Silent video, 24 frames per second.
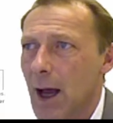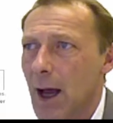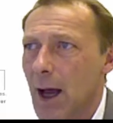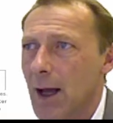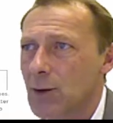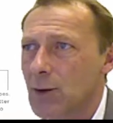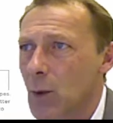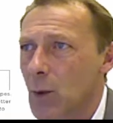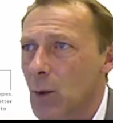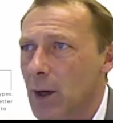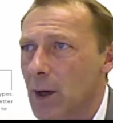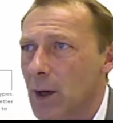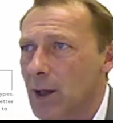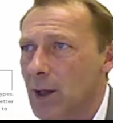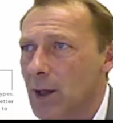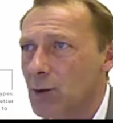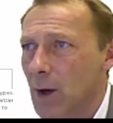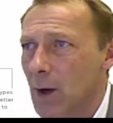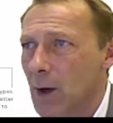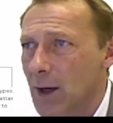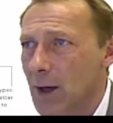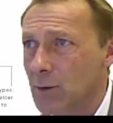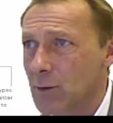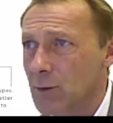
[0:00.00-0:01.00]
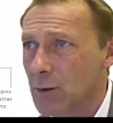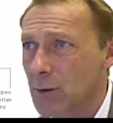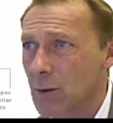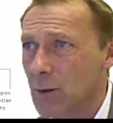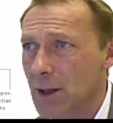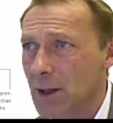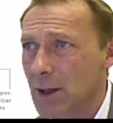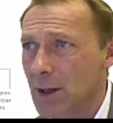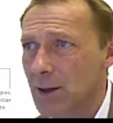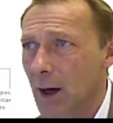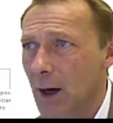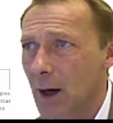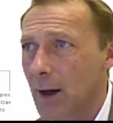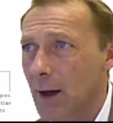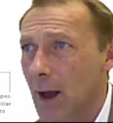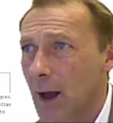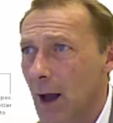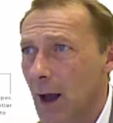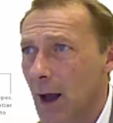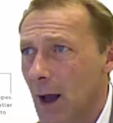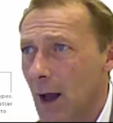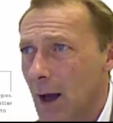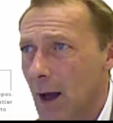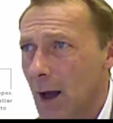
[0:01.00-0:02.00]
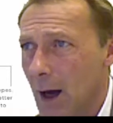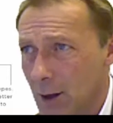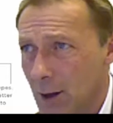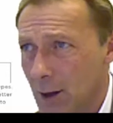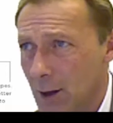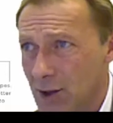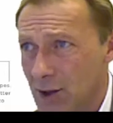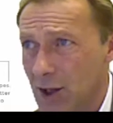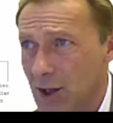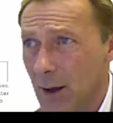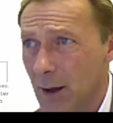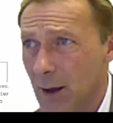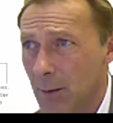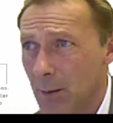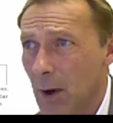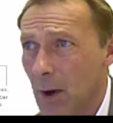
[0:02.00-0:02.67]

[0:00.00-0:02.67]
Yeah? So what I try to do is I, I share